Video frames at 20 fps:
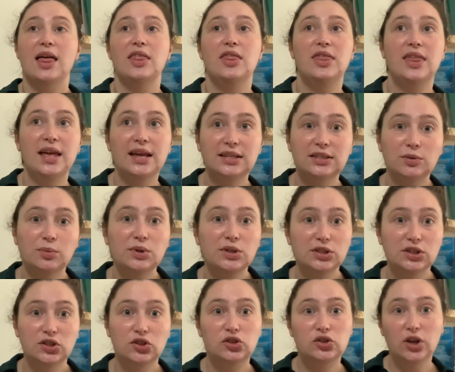This was
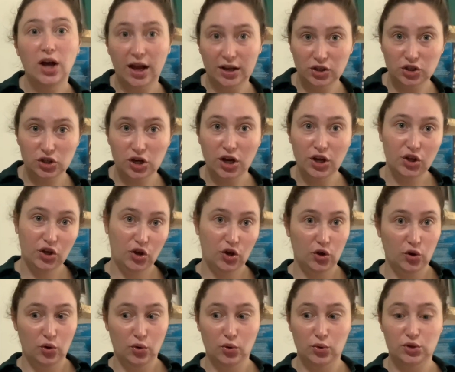such a
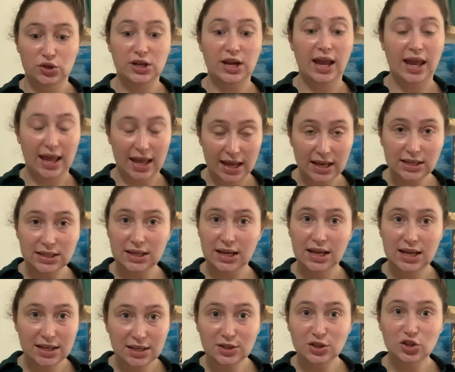huge hit
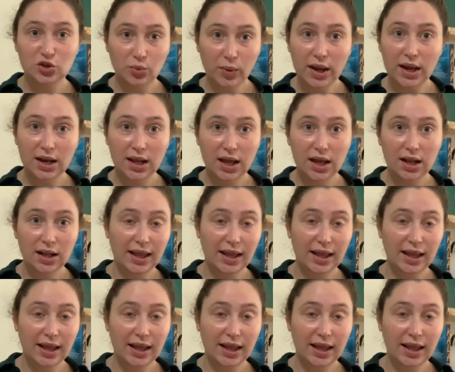in Sweden,